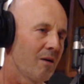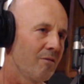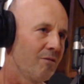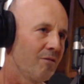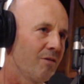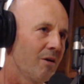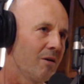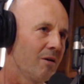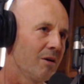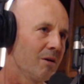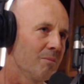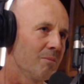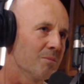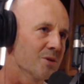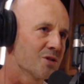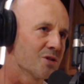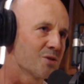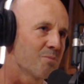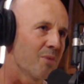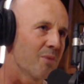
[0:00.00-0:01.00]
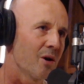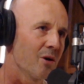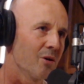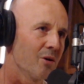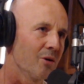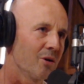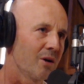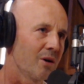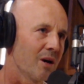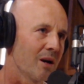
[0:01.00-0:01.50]
a very
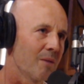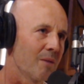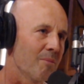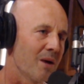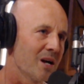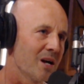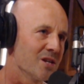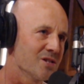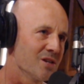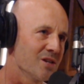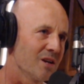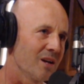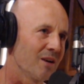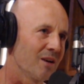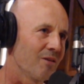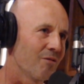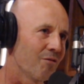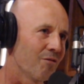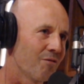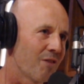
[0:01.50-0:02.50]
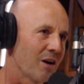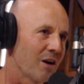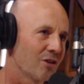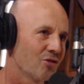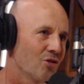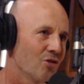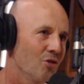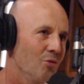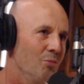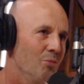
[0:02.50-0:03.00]
bespoke and amazing
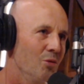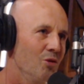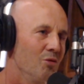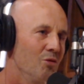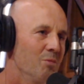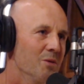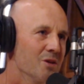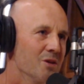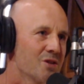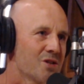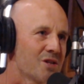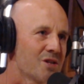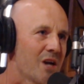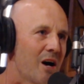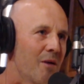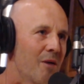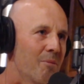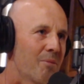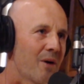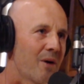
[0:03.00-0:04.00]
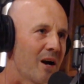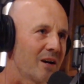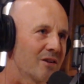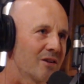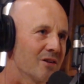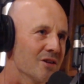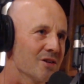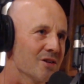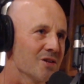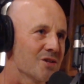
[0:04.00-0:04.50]
functional movement style
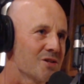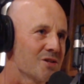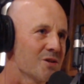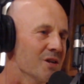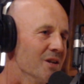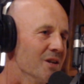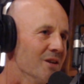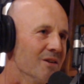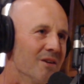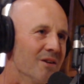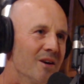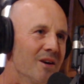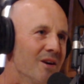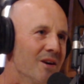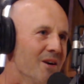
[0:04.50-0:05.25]
practice, and